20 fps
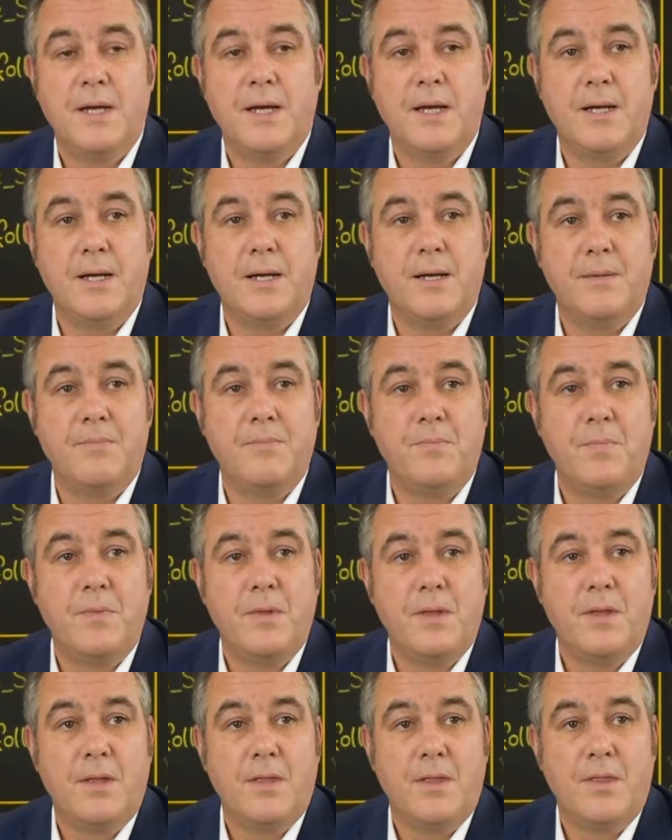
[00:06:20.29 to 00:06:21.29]

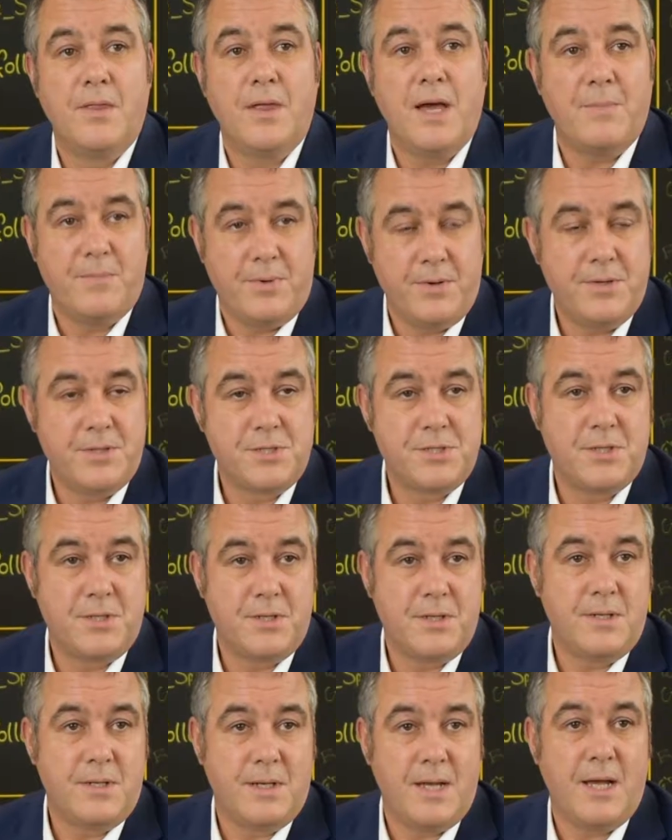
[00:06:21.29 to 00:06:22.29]
that
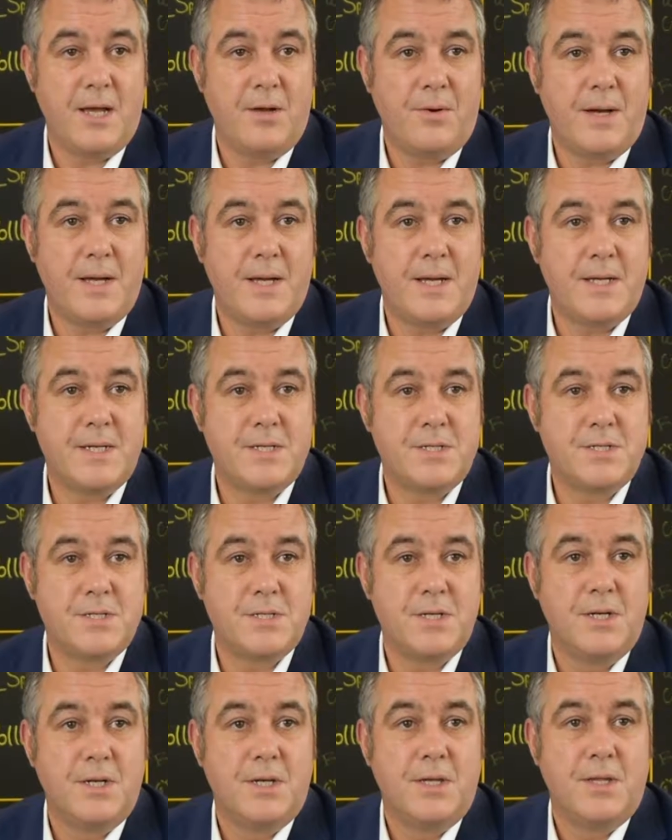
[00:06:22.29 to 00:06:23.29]
person now
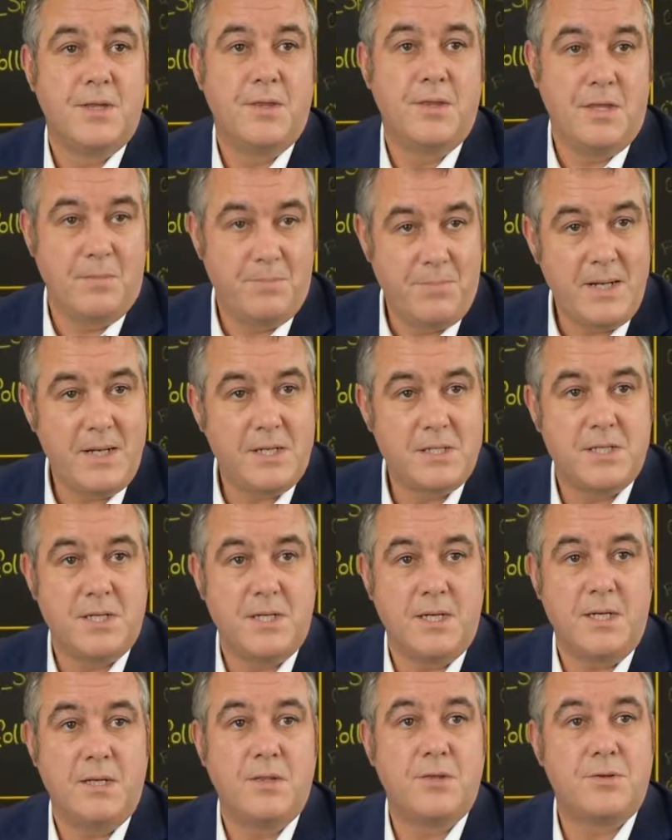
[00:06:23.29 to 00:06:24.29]
has the
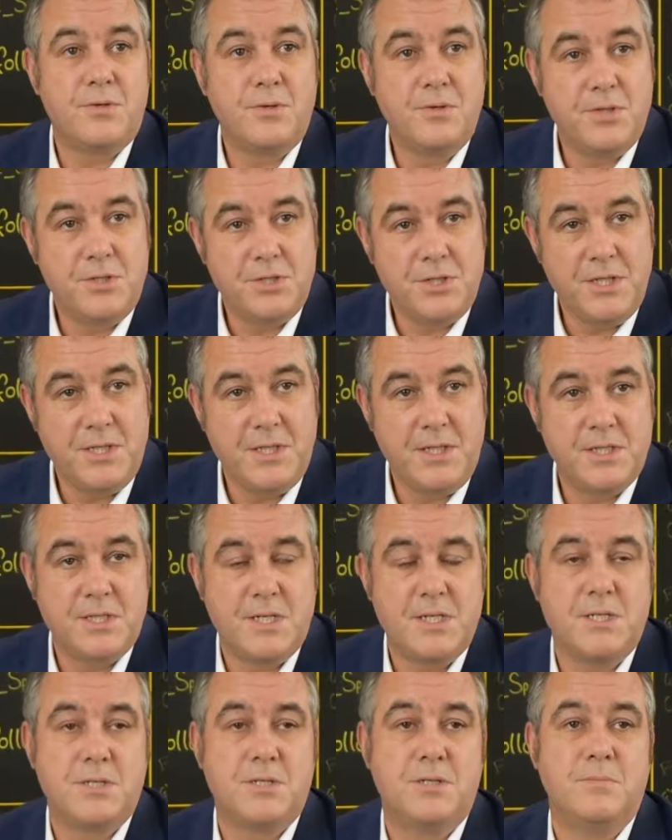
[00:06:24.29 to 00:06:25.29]
ability through the Genie
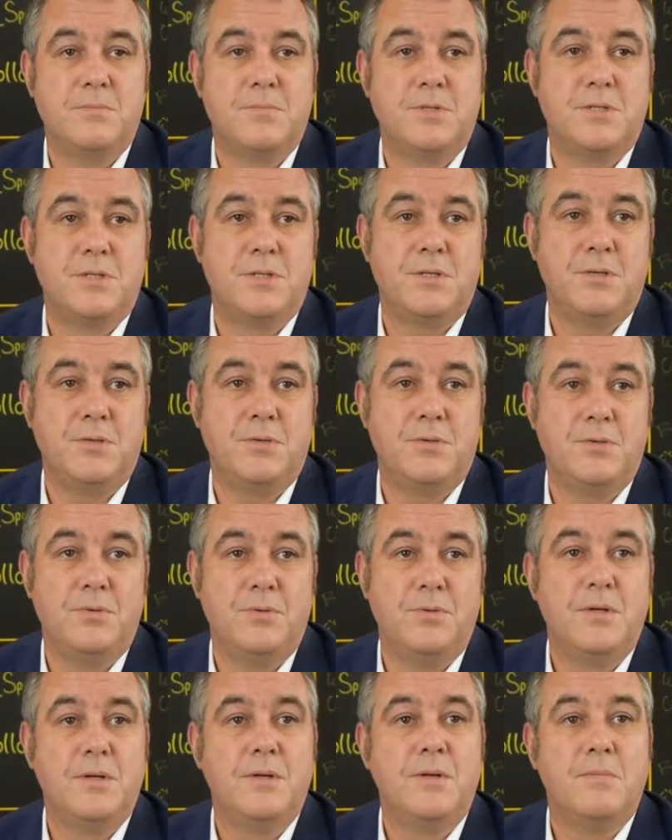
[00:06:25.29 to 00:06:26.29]
system
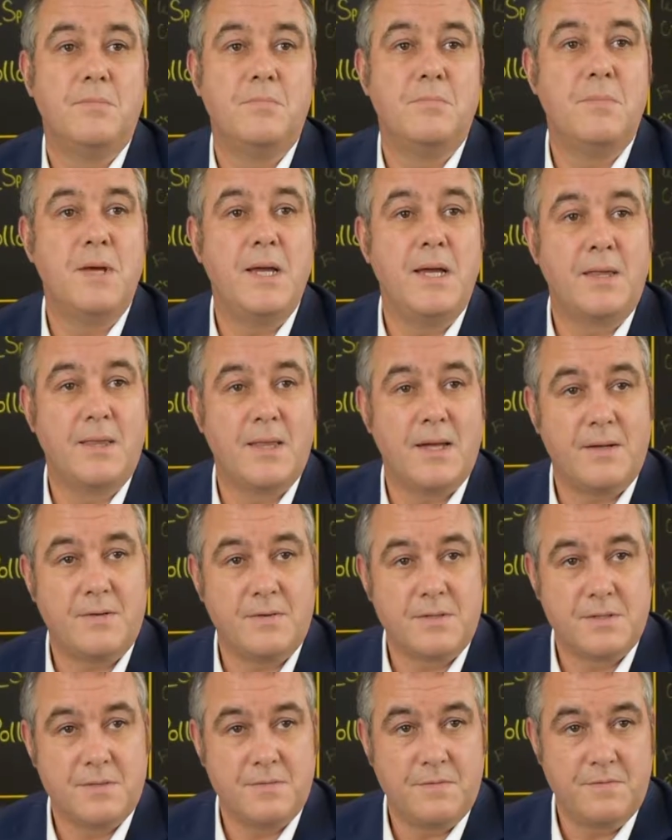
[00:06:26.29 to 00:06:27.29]
to make that
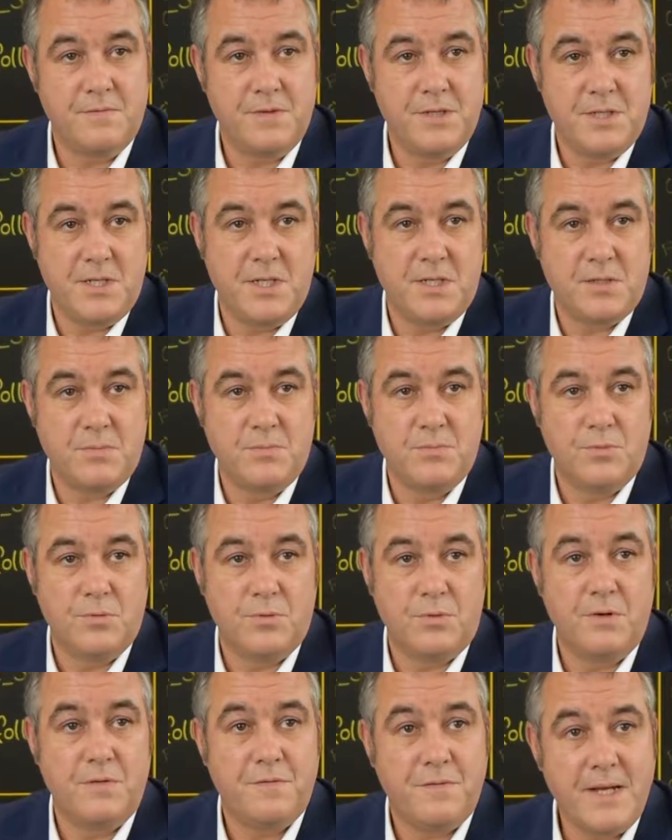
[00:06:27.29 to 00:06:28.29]
visit
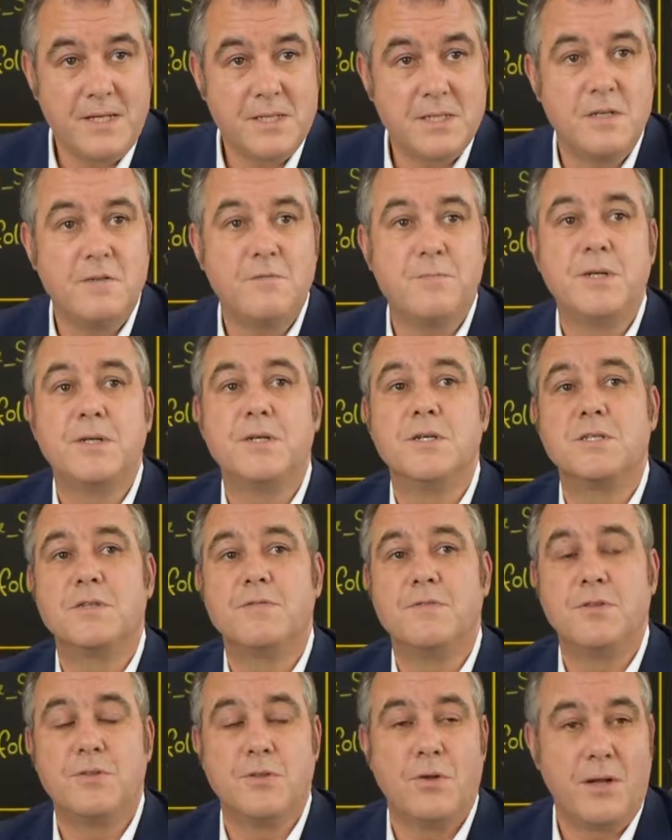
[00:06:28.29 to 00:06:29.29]
more effective because
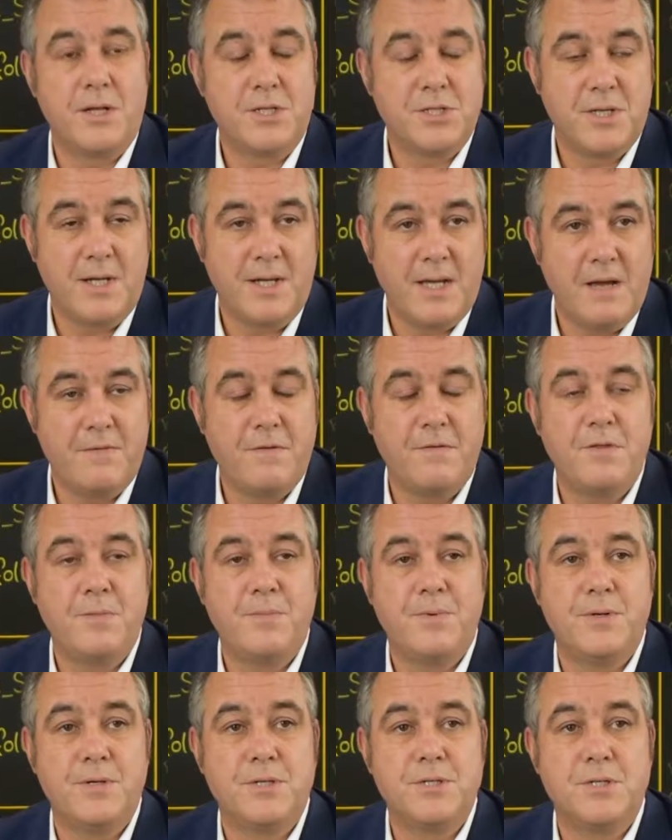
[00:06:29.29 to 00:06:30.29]
of the knowledge they have of the
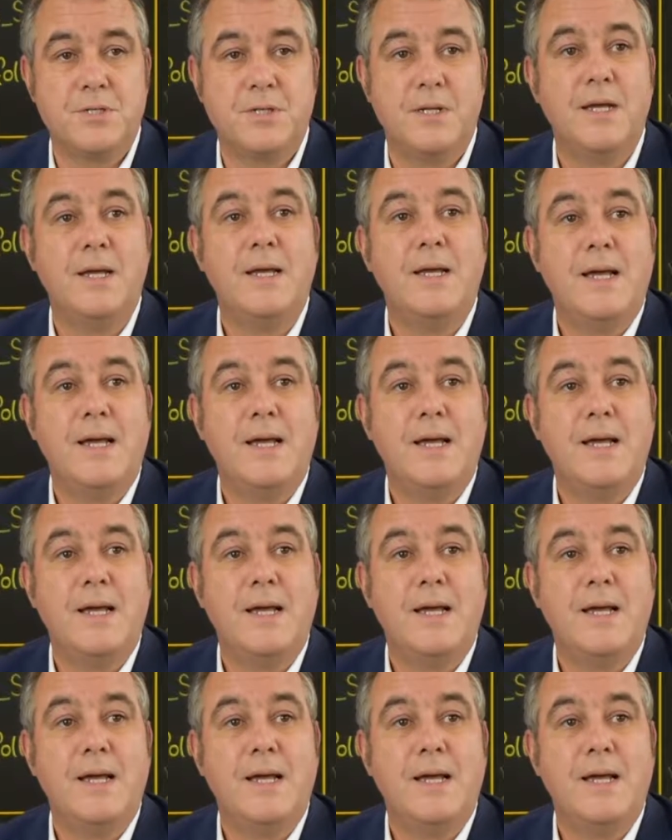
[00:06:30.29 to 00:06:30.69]
person,